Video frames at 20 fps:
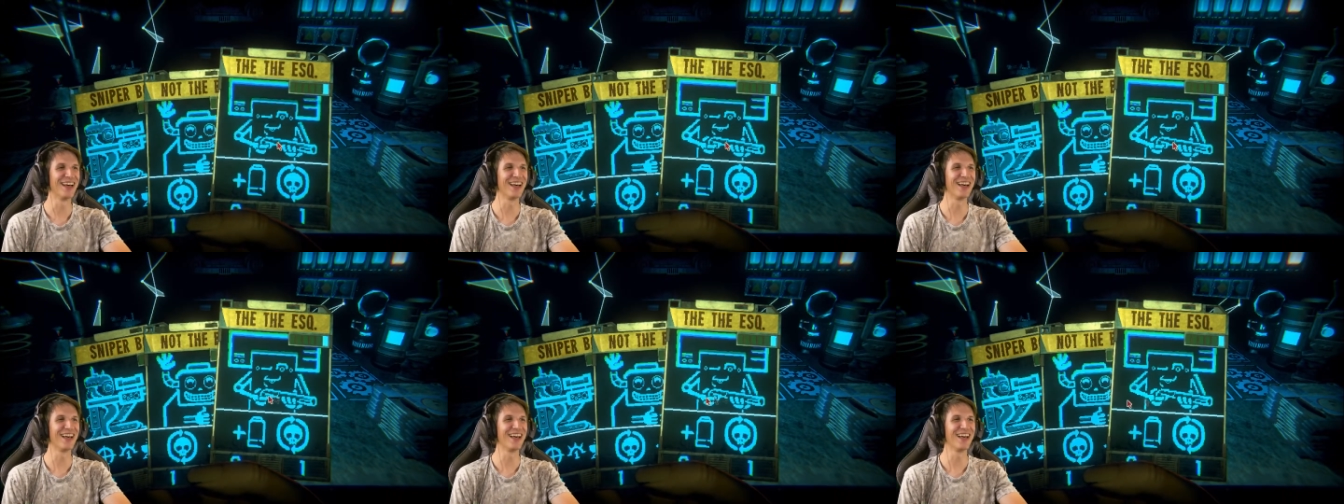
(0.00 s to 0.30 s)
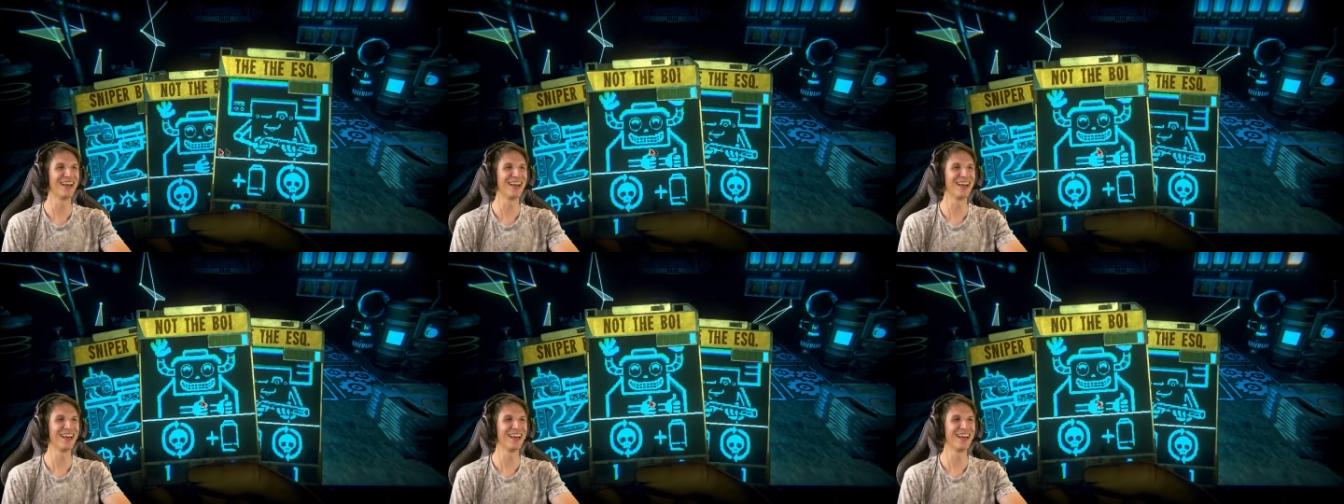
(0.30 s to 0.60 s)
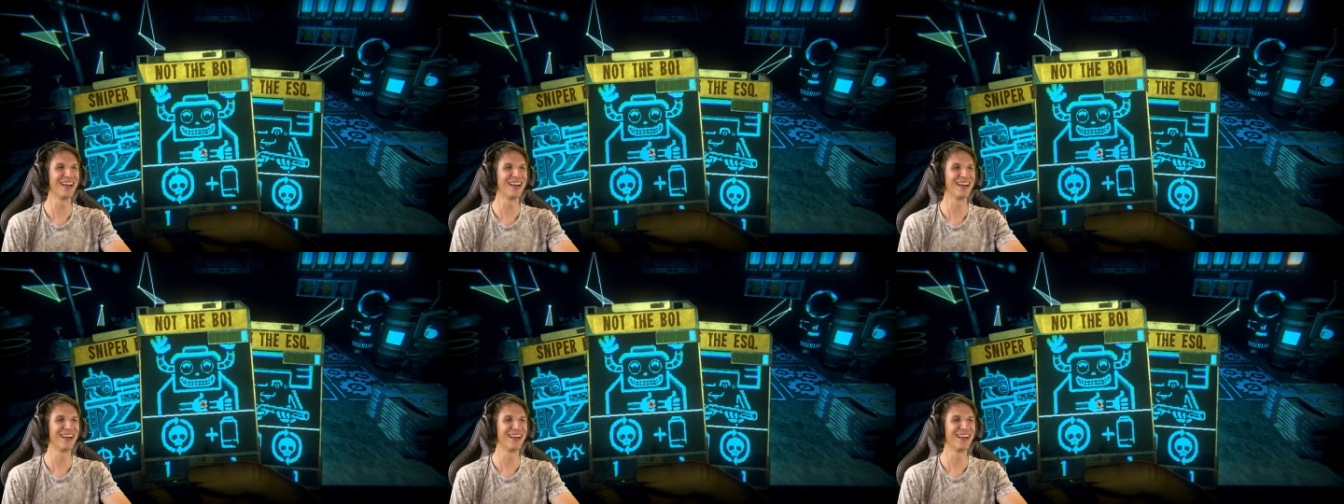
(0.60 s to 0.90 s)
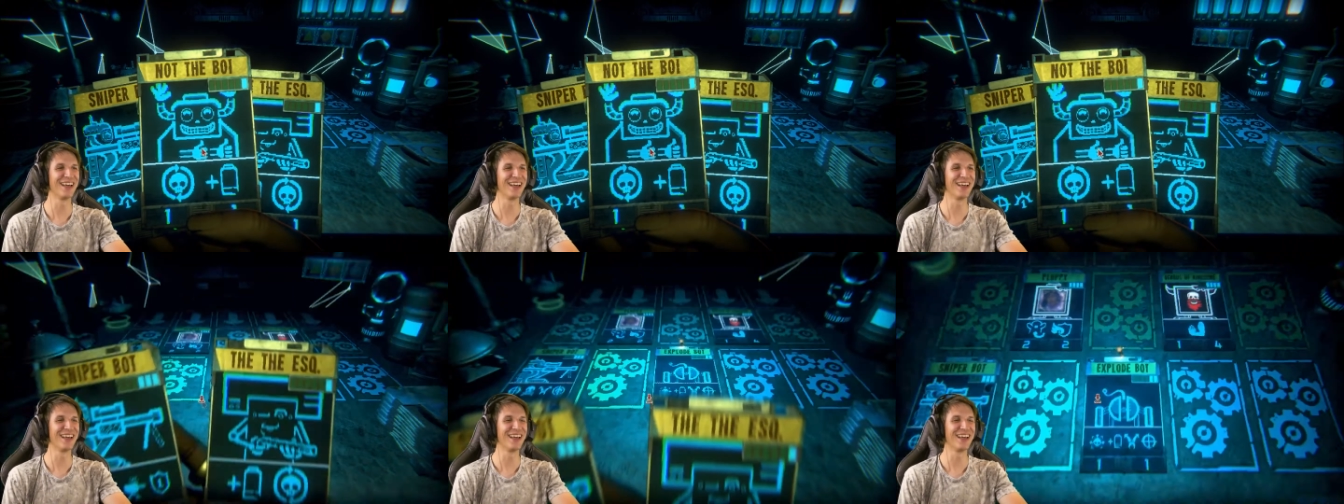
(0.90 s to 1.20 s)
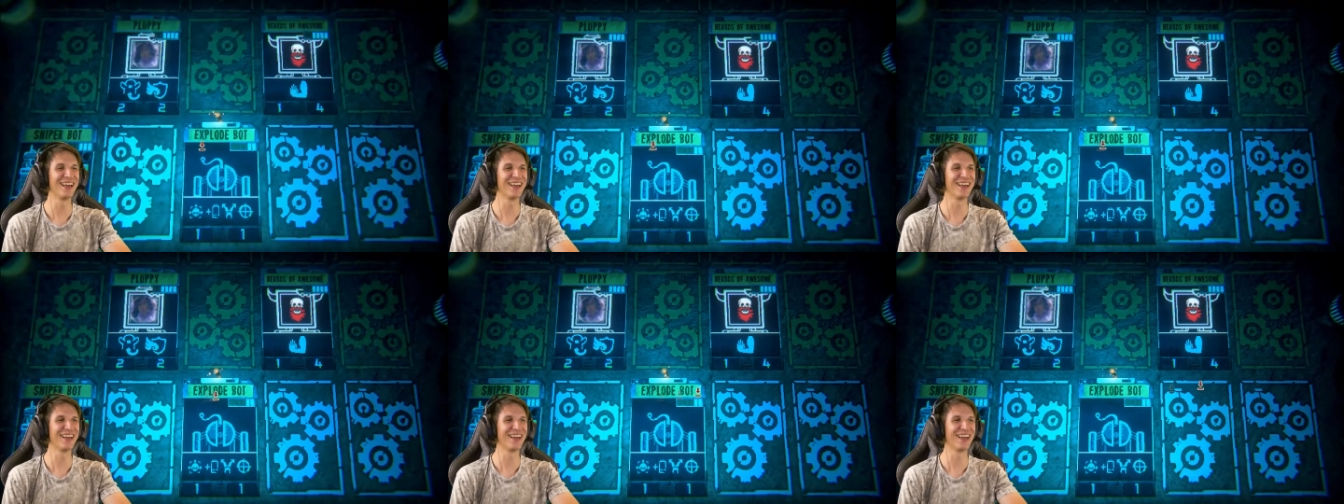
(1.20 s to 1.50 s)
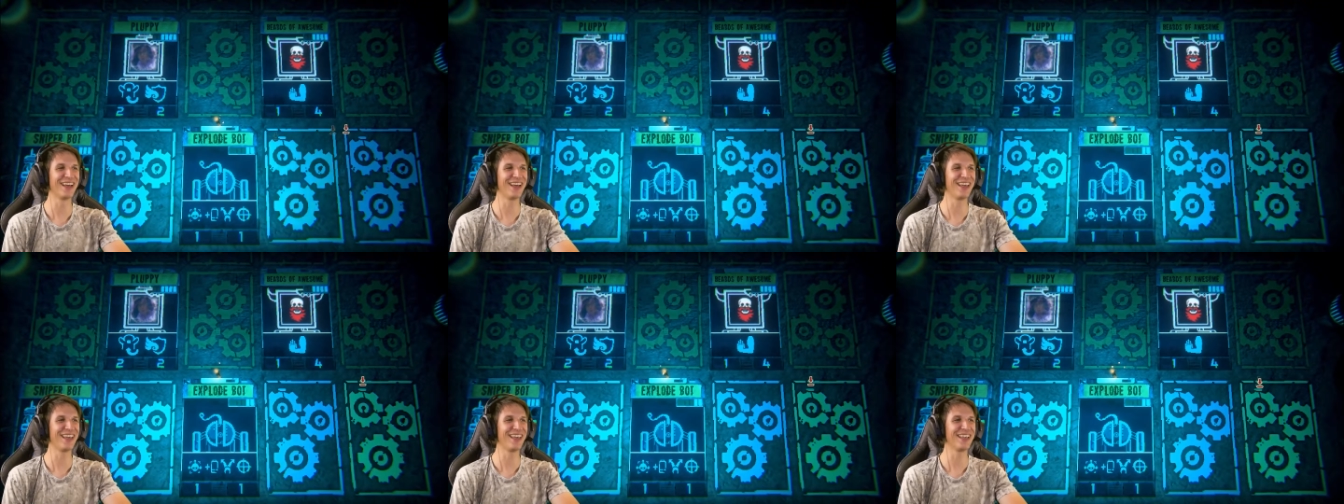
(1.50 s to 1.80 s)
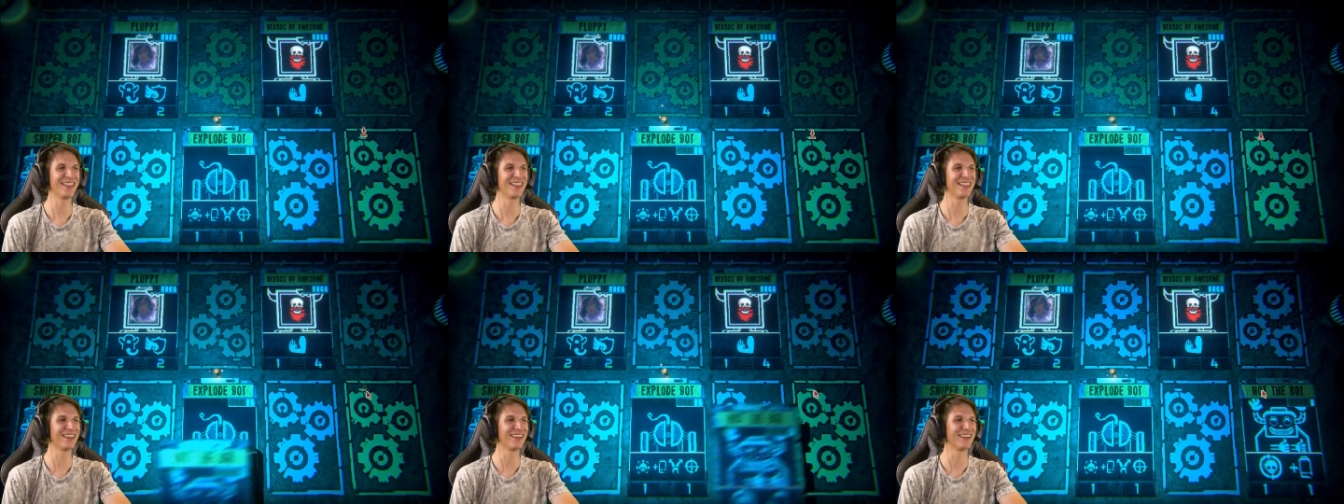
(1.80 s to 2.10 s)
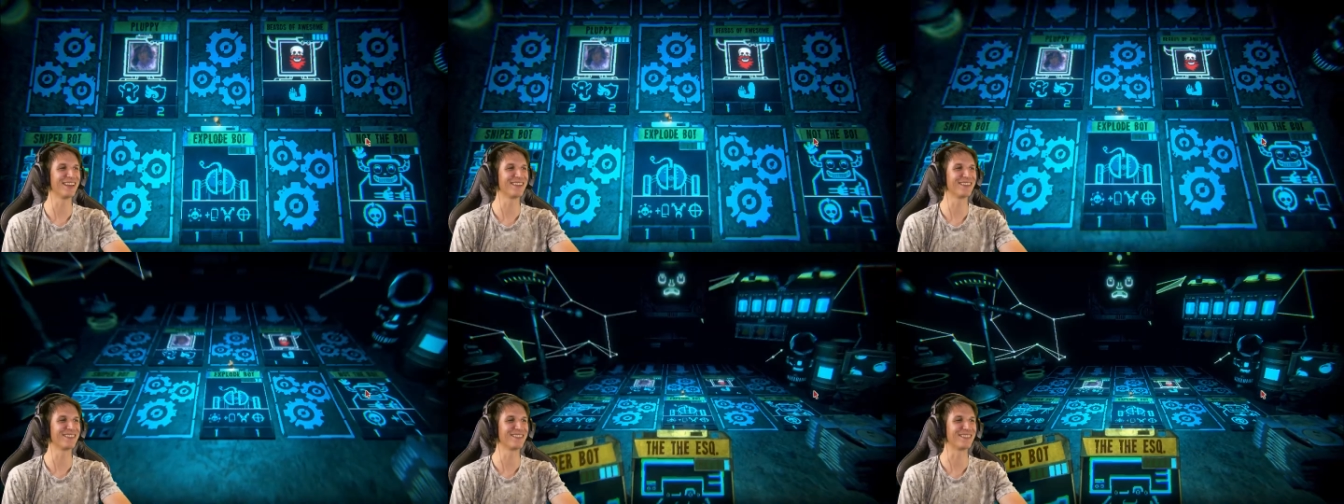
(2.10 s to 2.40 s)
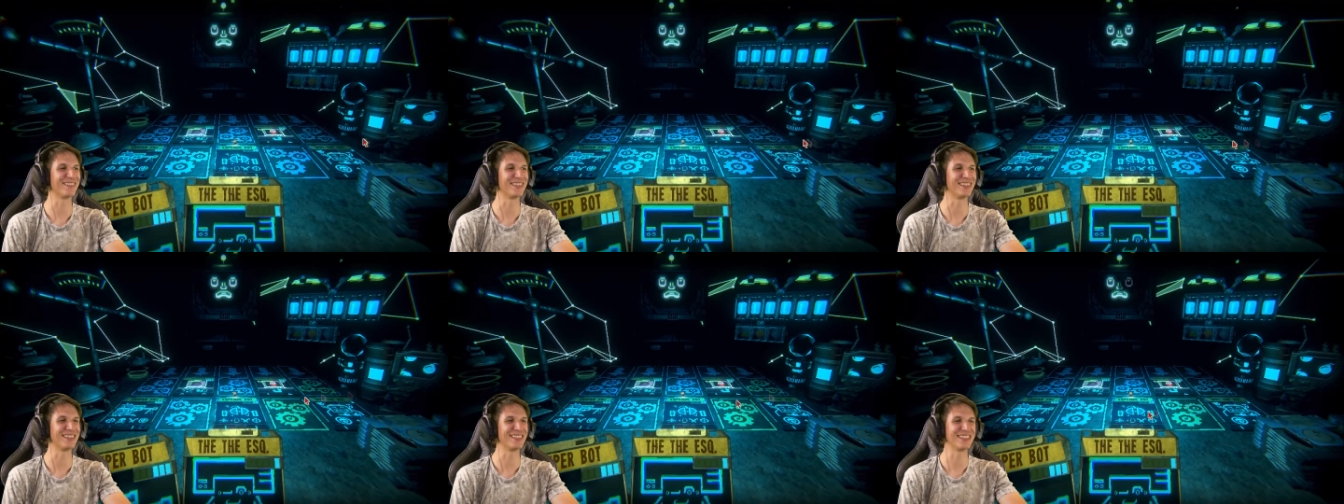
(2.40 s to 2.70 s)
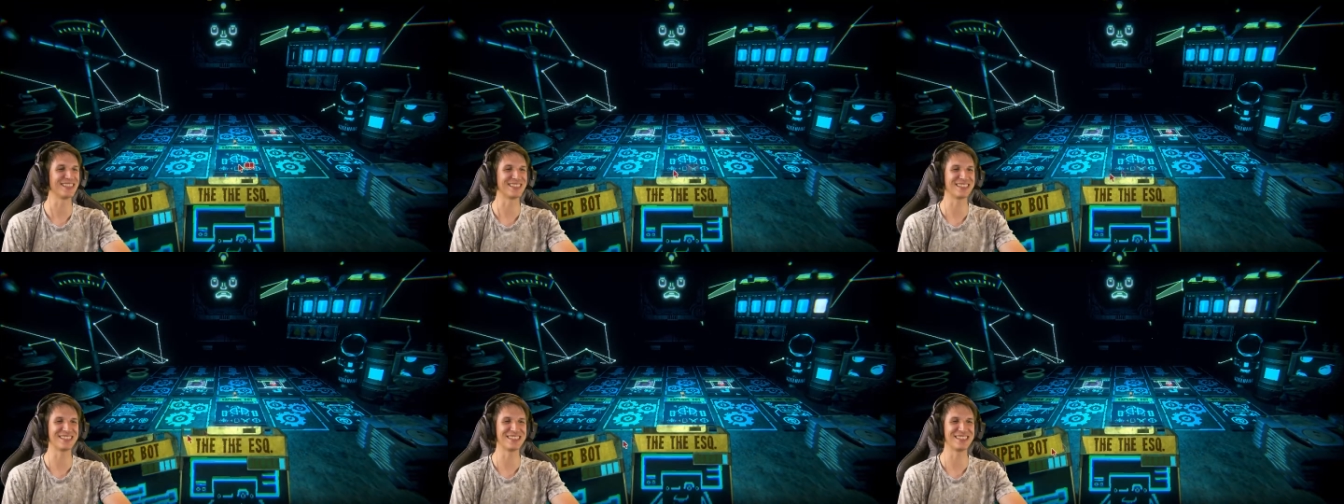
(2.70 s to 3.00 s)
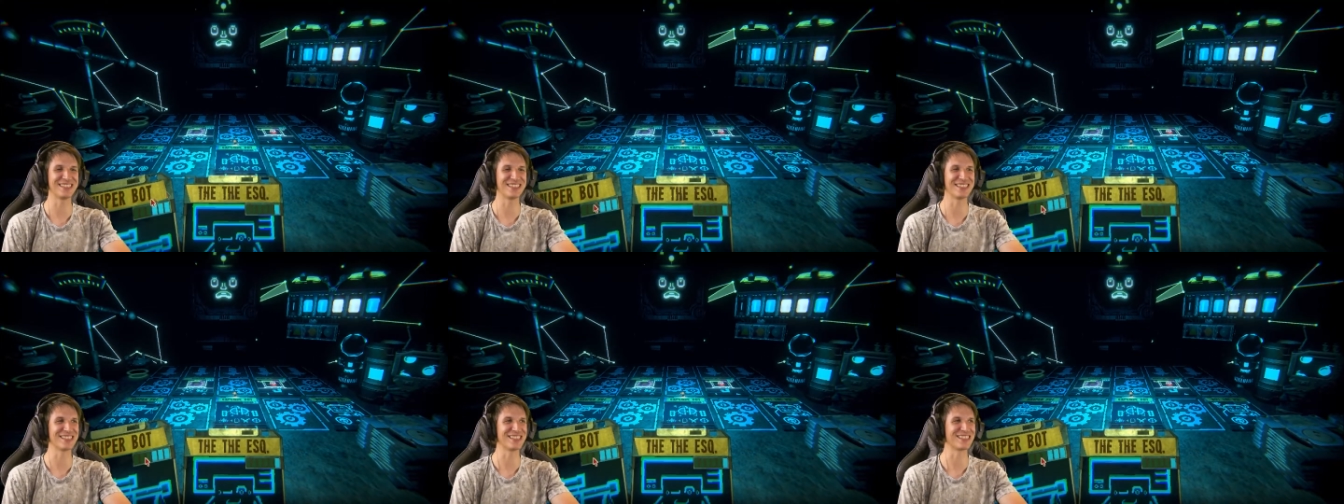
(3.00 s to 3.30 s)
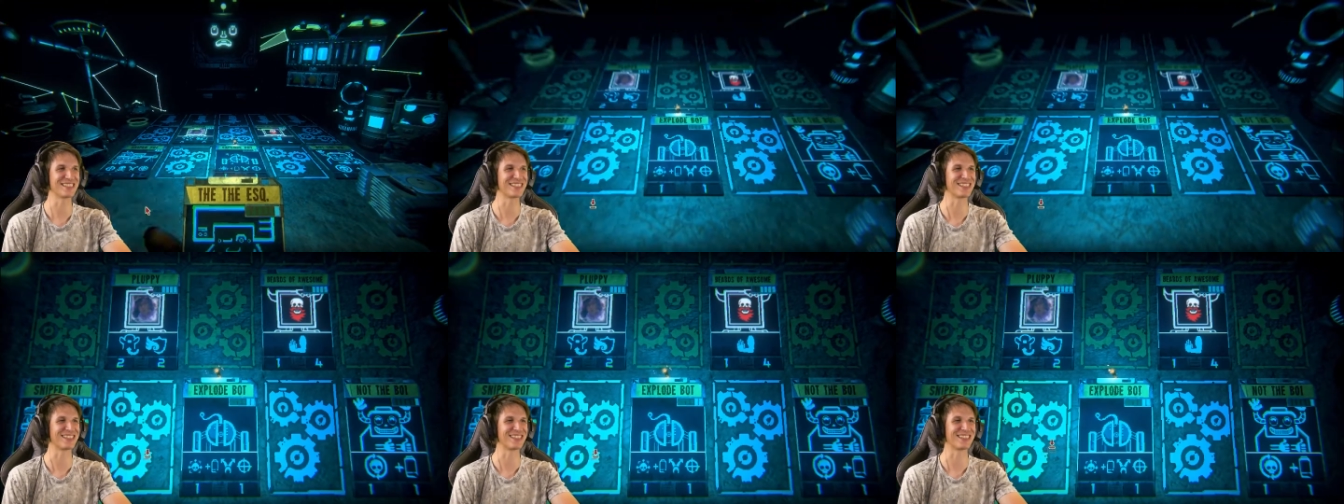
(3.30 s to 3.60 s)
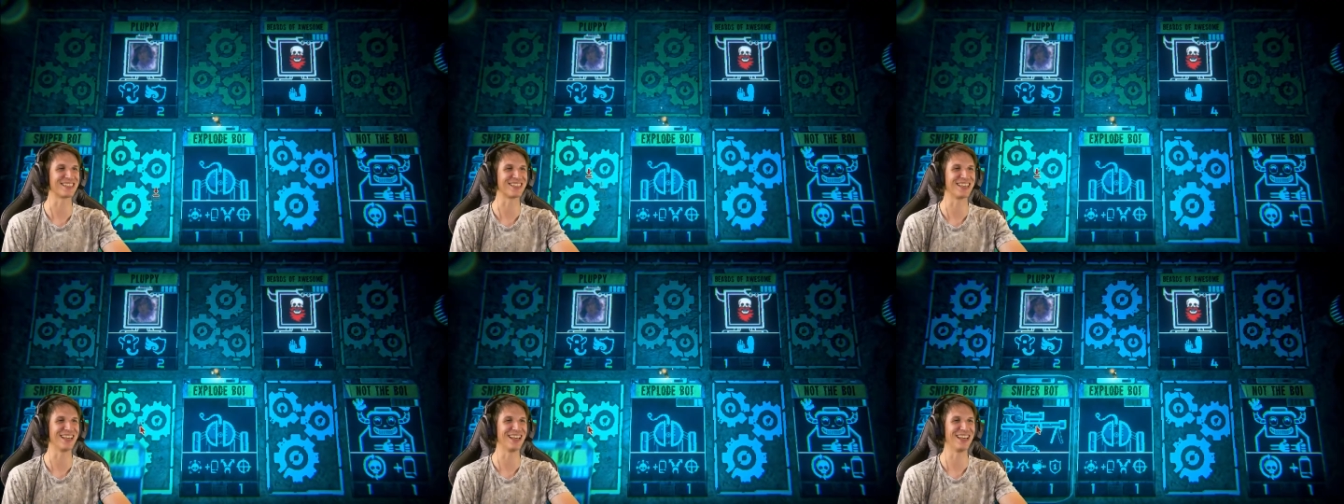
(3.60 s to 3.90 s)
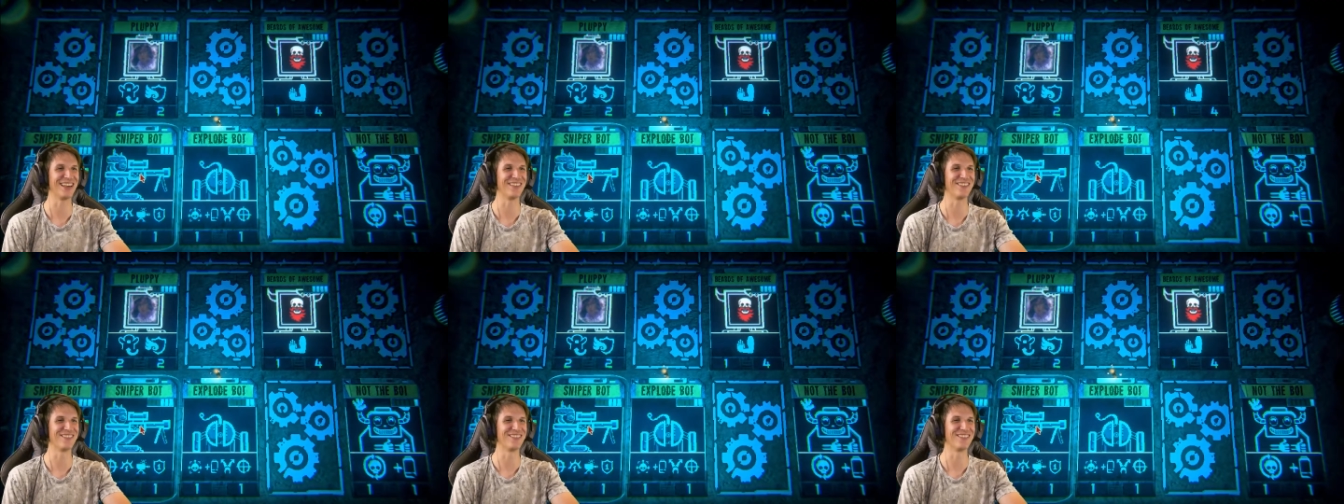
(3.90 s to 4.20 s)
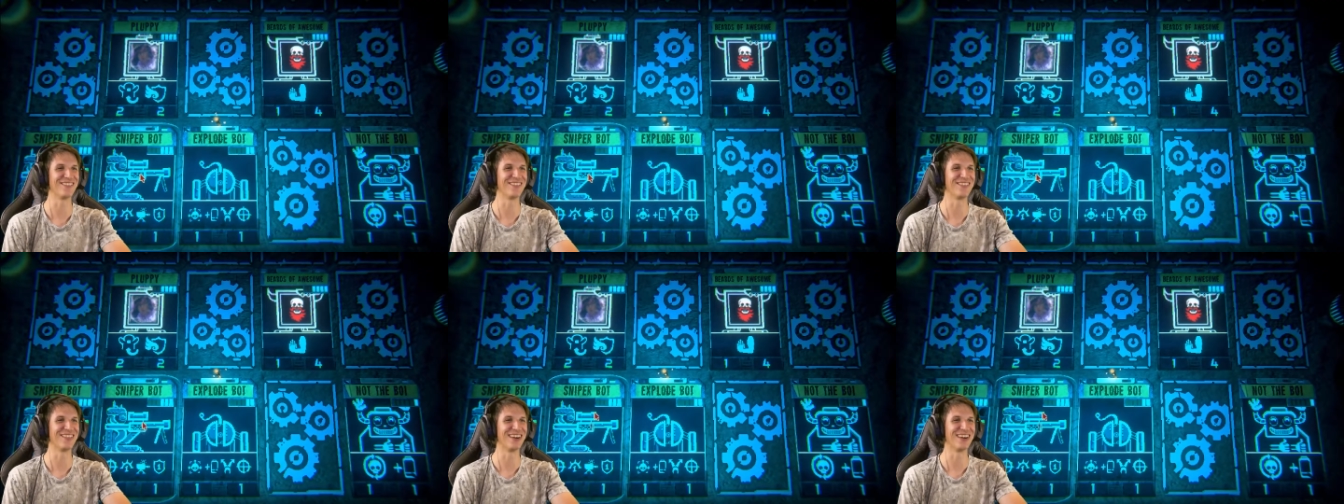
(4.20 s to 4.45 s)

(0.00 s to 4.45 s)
ah, I love this. This is dumb.